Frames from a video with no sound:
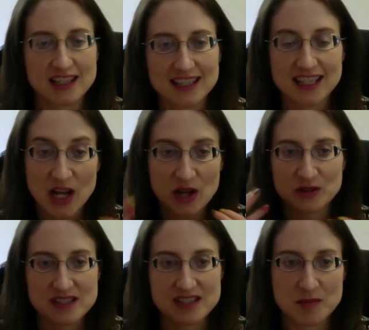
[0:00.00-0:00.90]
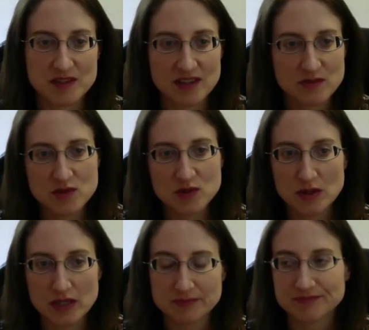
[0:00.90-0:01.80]
you know, stop yourself from
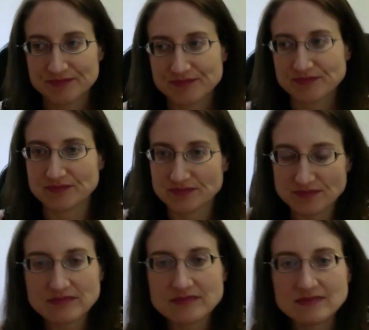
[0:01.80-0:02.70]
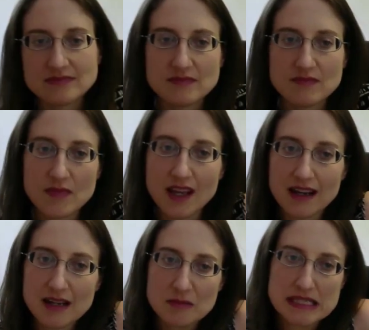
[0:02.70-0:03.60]
drooling.
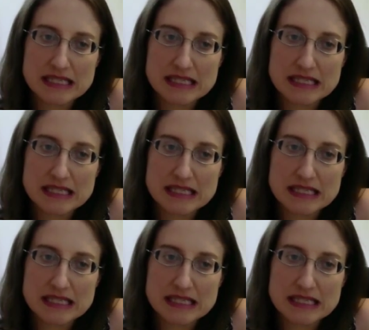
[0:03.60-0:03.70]
It's